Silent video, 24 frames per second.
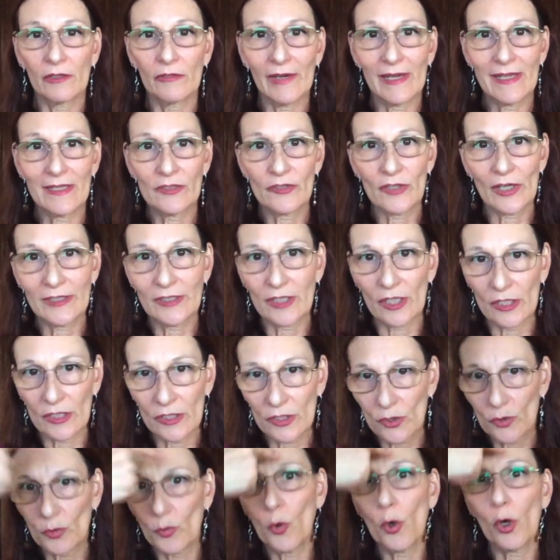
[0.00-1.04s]
grays tried to
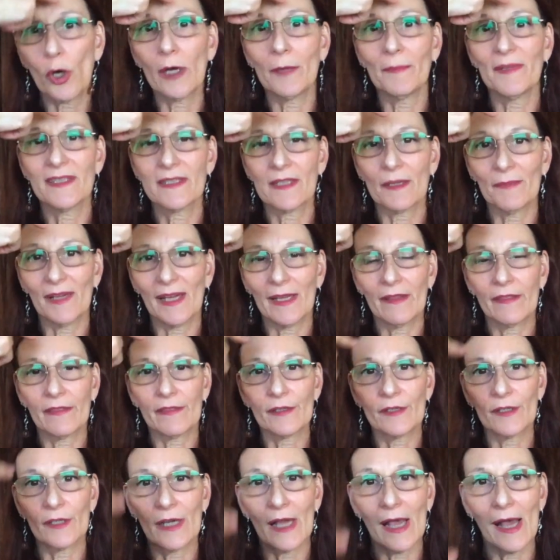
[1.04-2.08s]
swarm into my
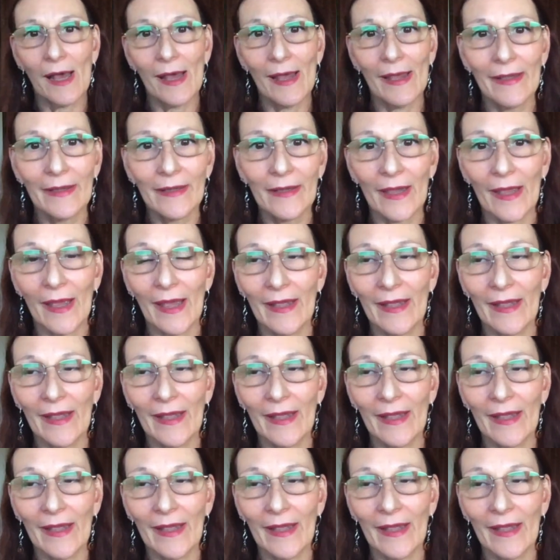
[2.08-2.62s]
third eye,